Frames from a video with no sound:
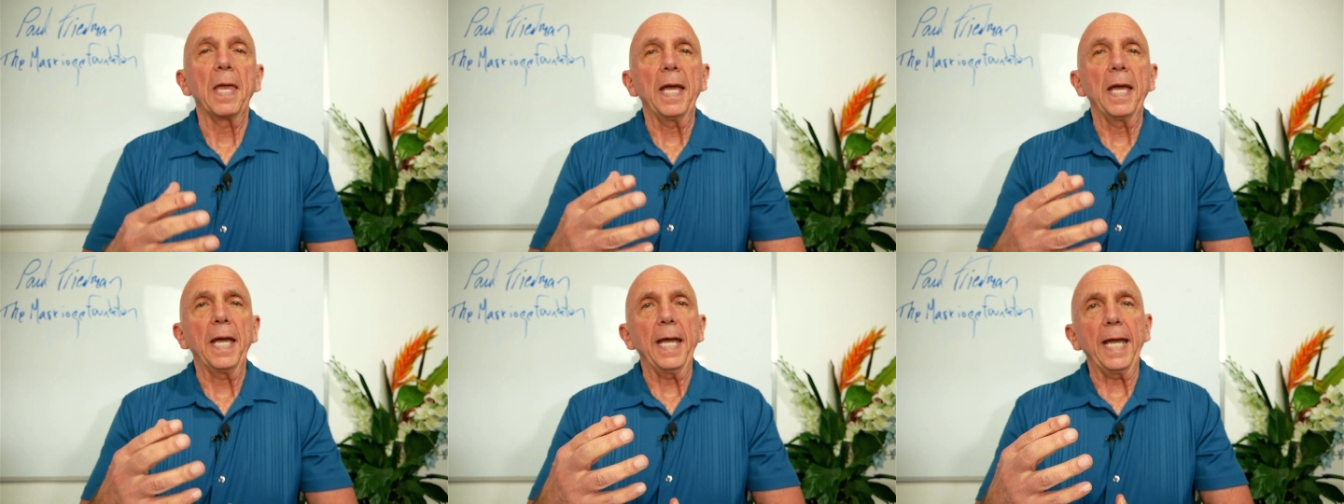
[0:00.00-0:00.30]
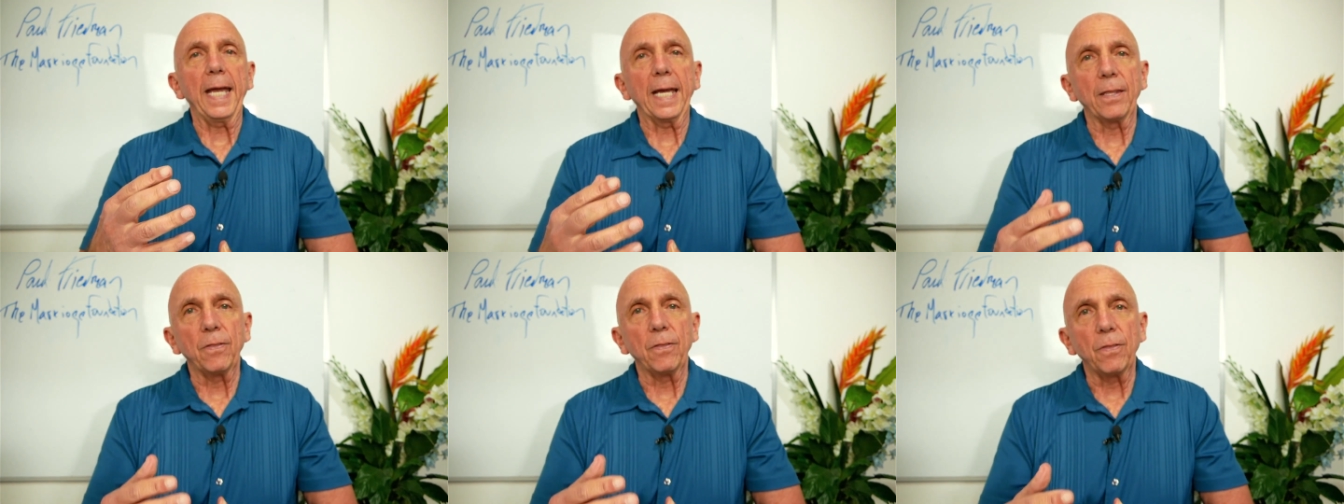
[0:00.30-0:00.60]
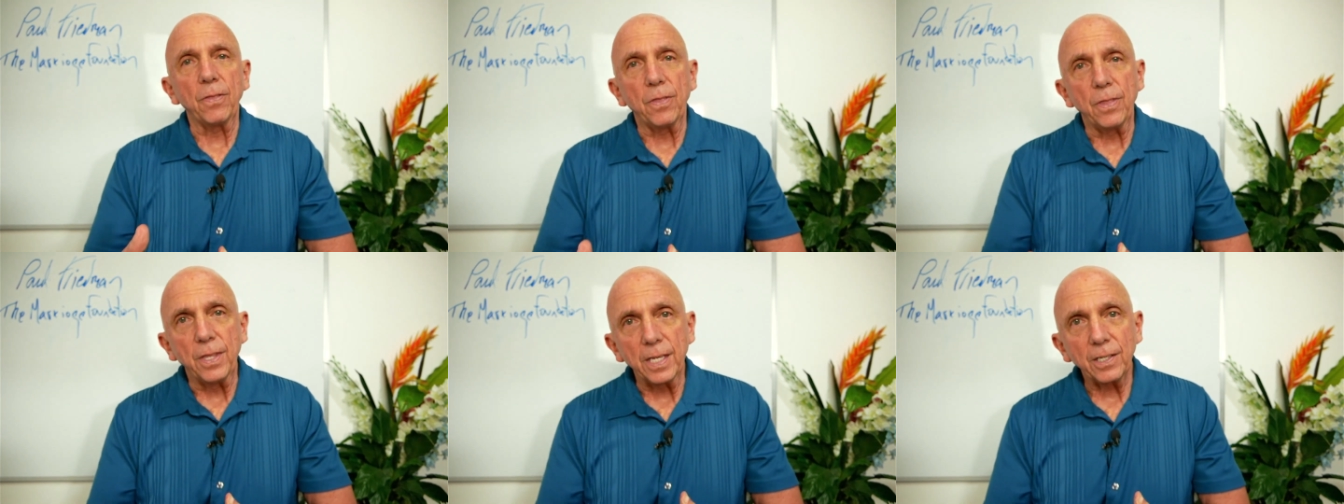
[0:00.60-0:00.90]
And
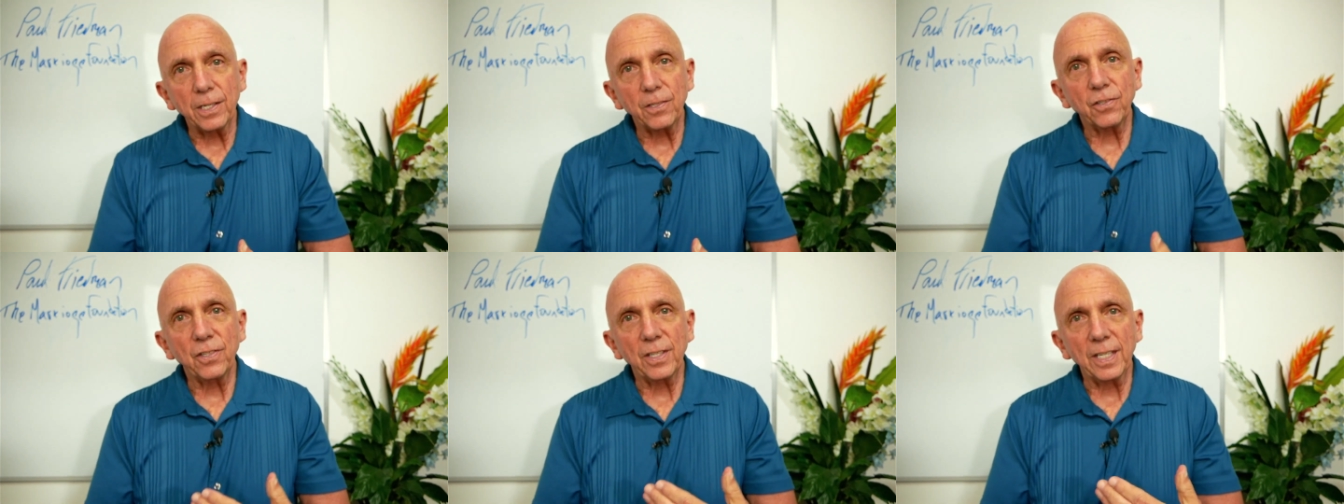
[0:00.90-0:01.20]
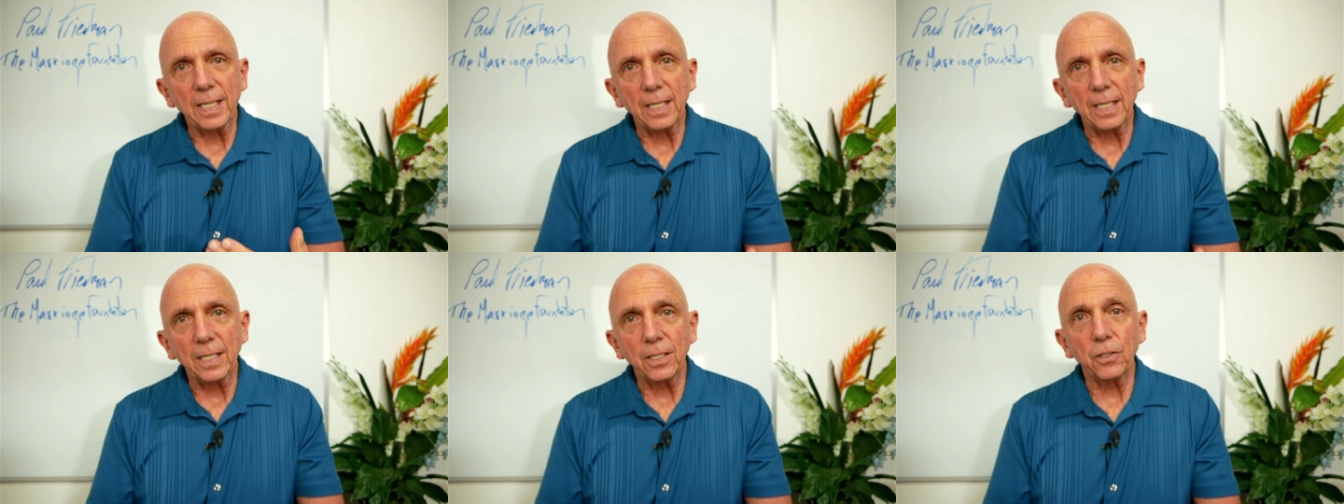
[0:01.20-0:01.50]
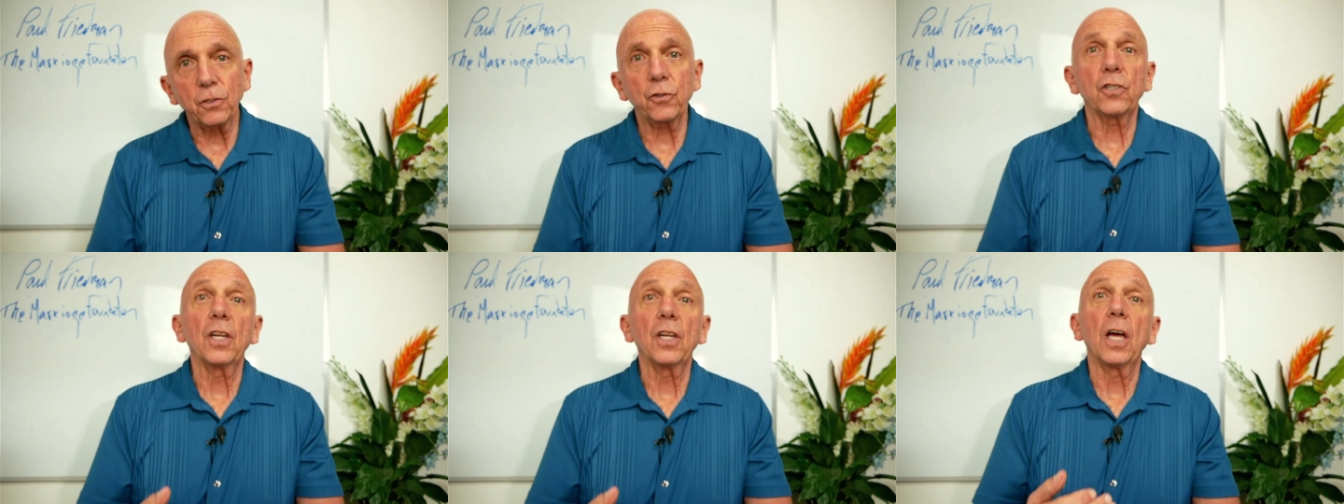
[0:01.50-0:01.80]
this
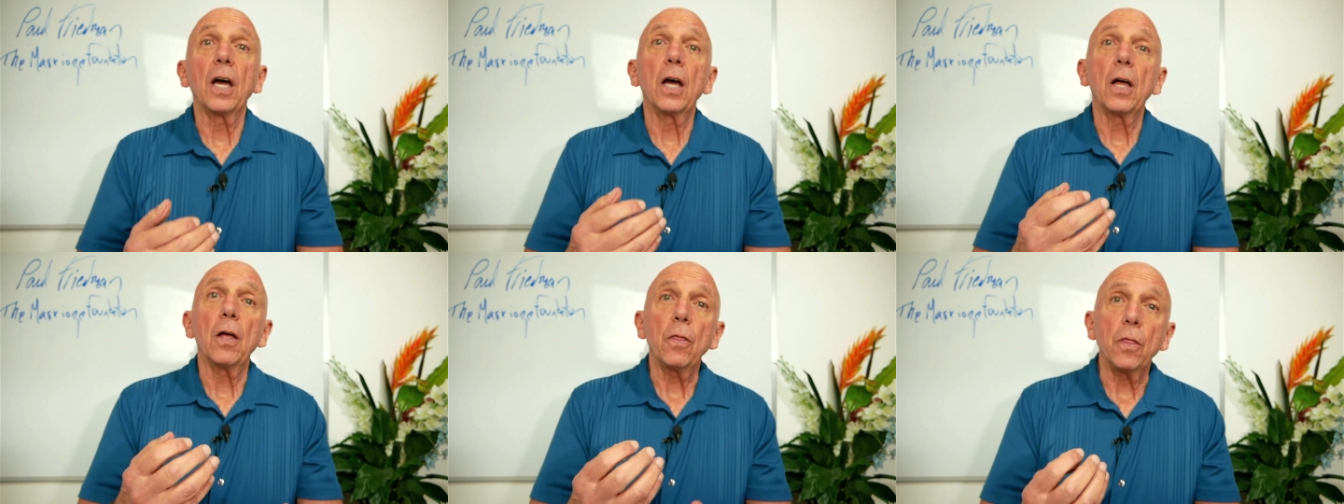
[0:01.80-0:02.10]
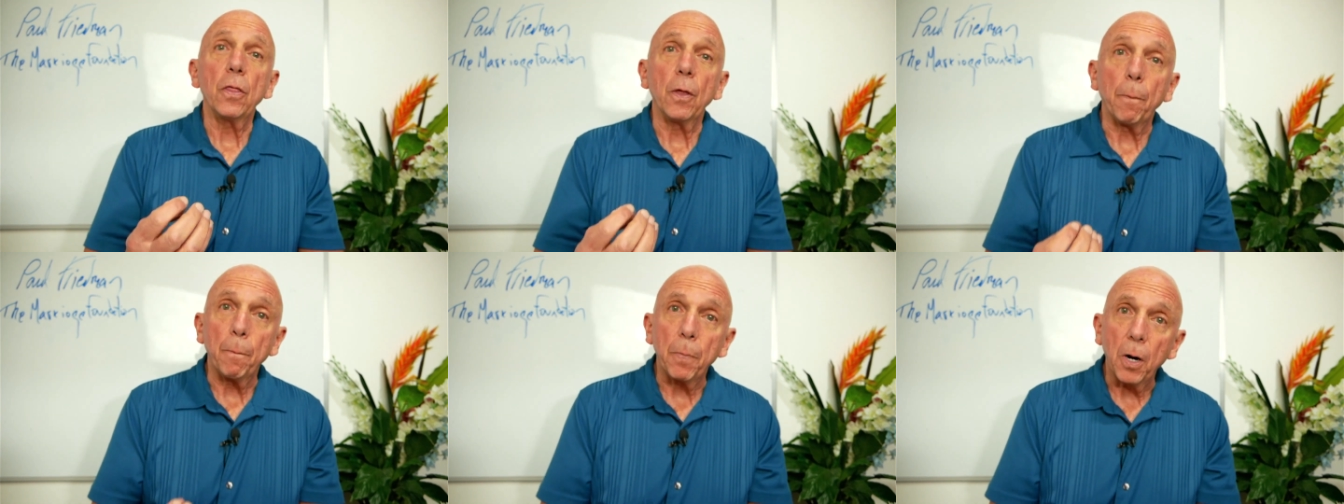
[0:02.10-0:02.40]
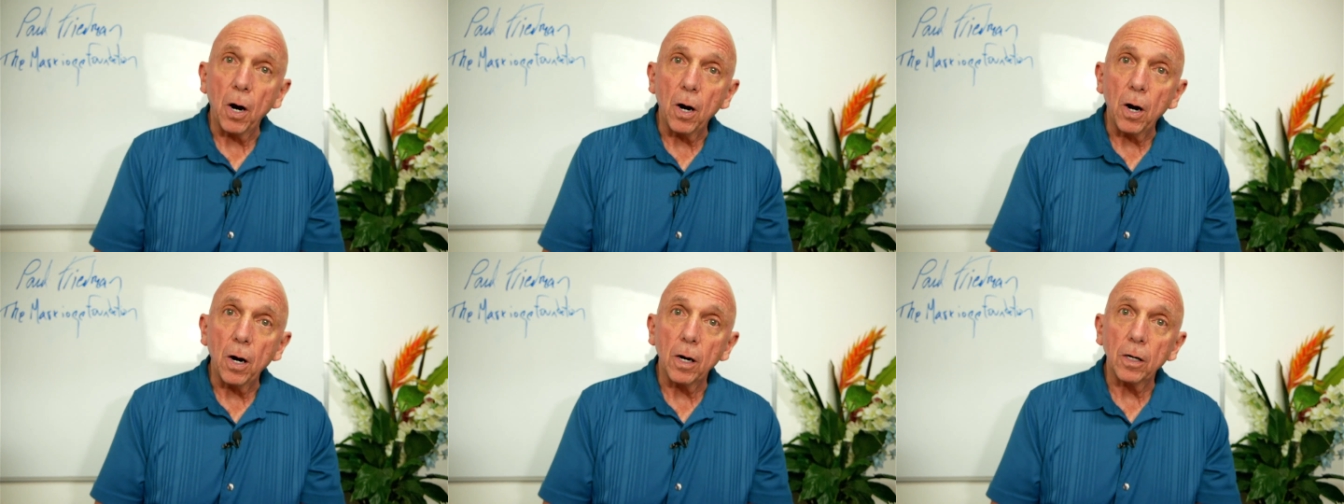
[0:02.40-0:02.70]
is the
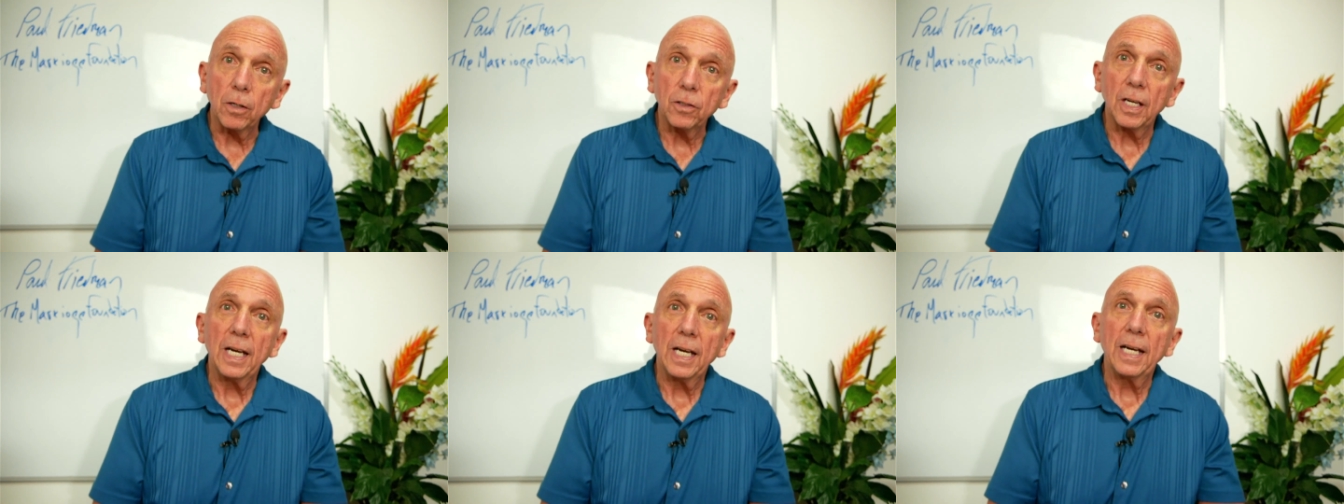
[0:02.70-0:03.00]
part